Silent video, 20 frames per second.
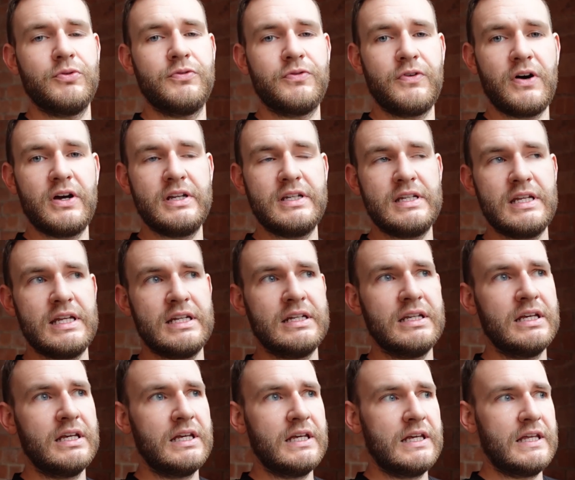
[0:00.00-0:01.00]

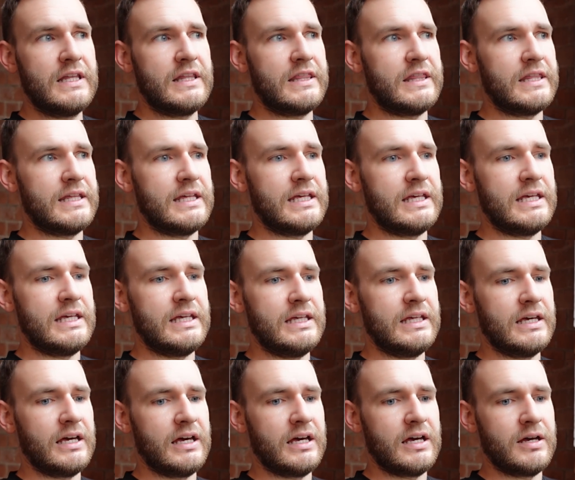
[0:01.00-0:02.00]
finding
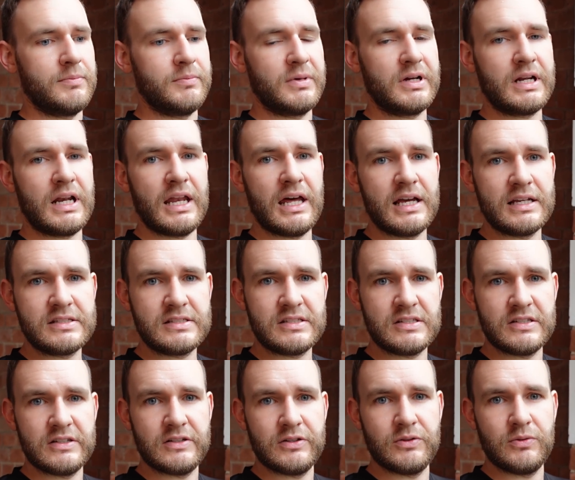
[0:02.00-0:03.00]
the class
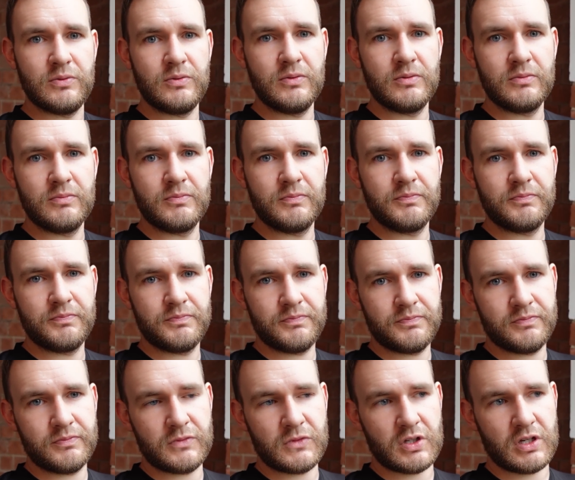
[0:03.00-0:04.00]
2
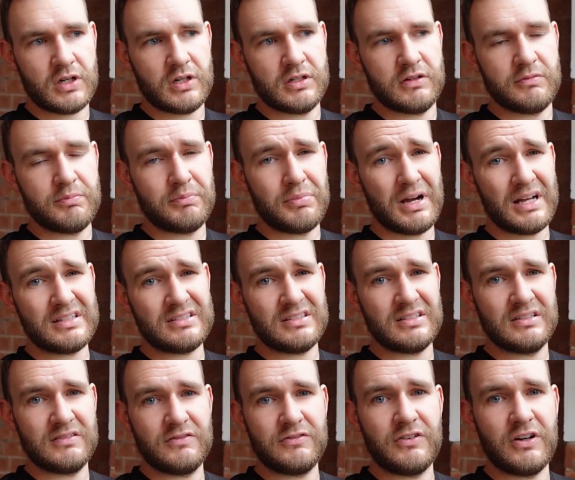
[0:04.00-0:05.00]
kind of
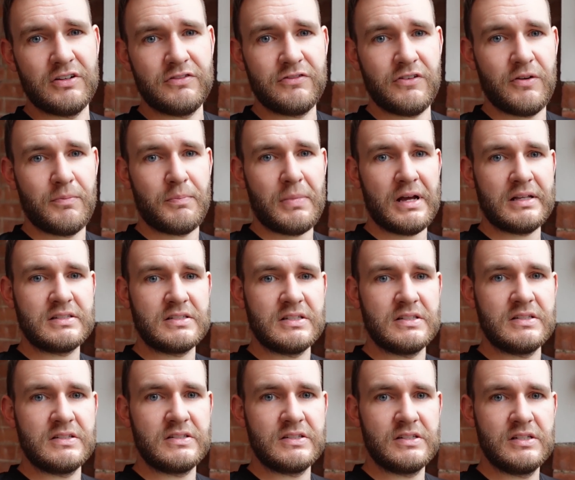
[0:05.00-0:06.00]
batten, 5-foot
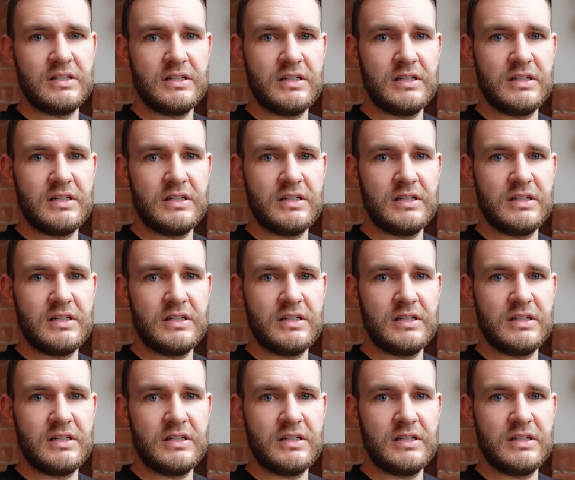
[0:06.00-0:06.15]
battens,